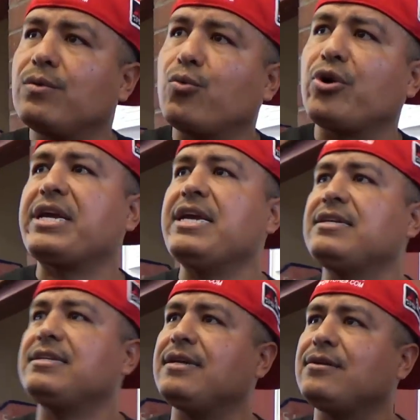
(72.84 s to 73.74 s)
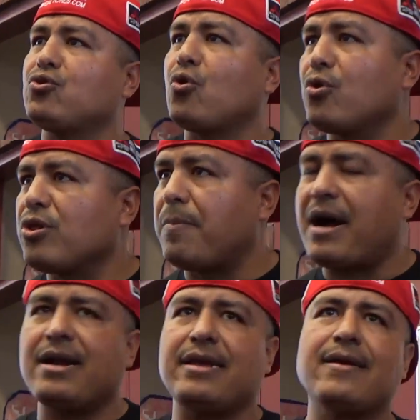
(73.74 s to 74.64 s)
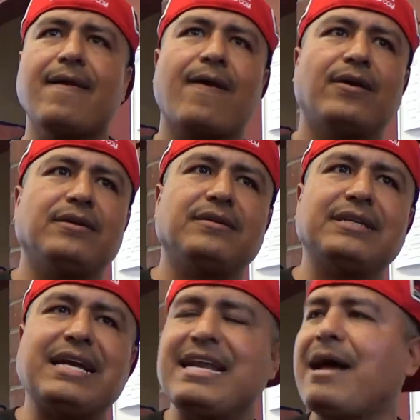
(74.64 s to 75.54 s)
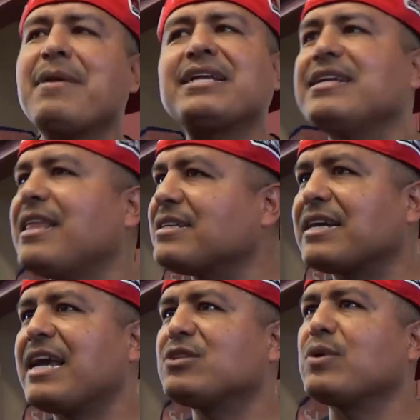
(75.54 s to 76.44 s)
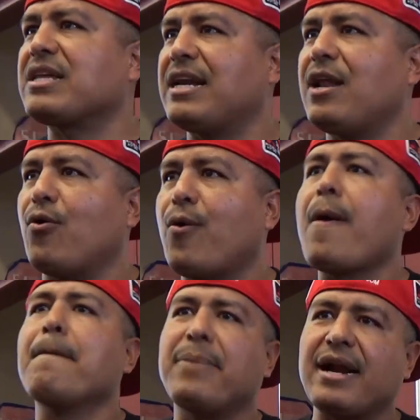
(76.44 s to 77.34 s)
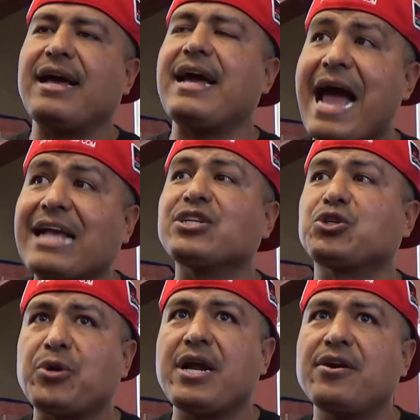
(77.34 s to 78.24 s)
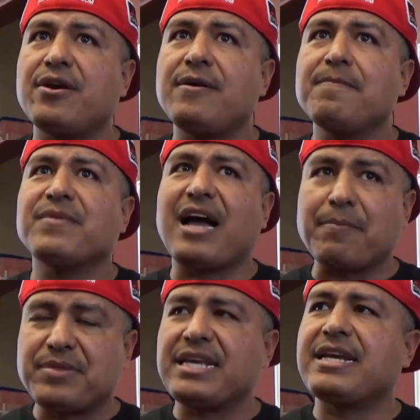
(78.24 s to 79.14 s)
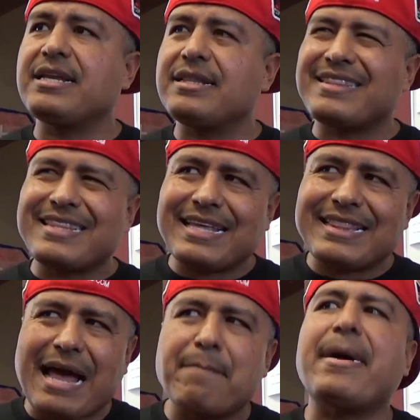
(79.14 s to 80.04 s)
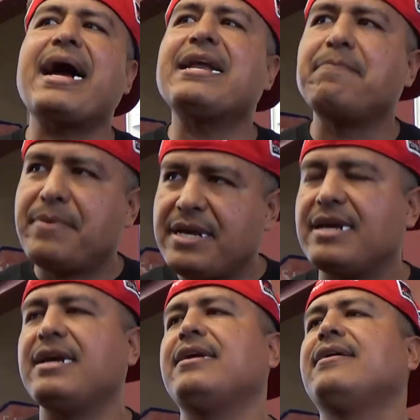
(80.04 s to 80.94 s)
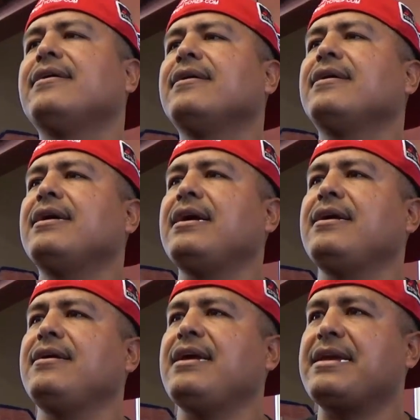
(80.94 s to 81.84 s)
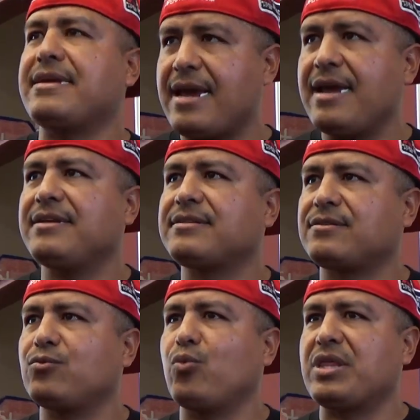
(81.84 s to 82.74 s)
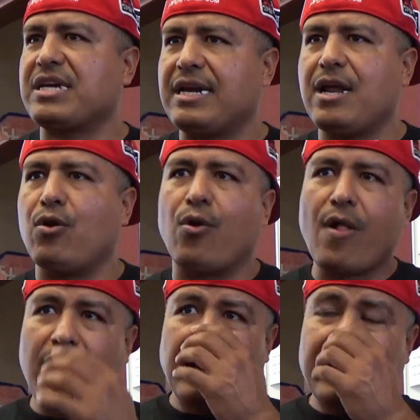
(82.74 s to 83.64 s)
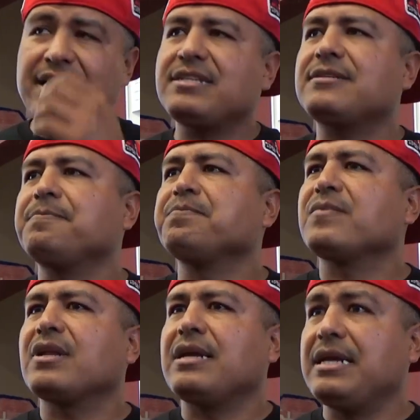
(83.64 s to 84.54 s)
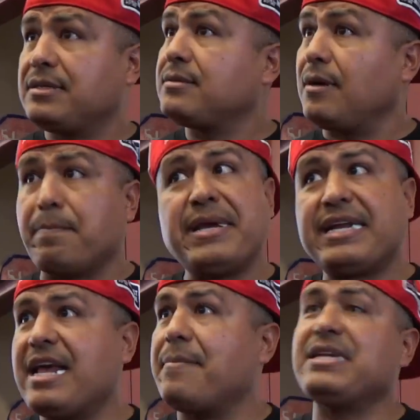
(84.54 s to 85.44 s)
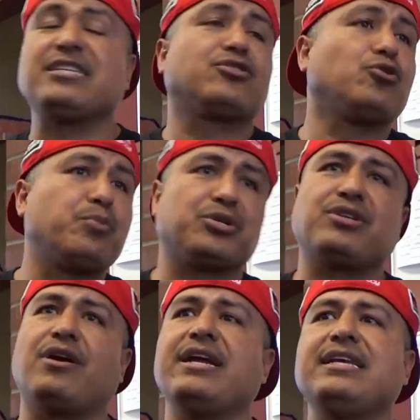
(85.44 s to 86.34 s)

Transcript: work easy, don't go to the body. And I'm not saying that's the case with Canelo, but as a trainer, I'm thinking that might be a case with Canelo. He's a big name. He's a superstar.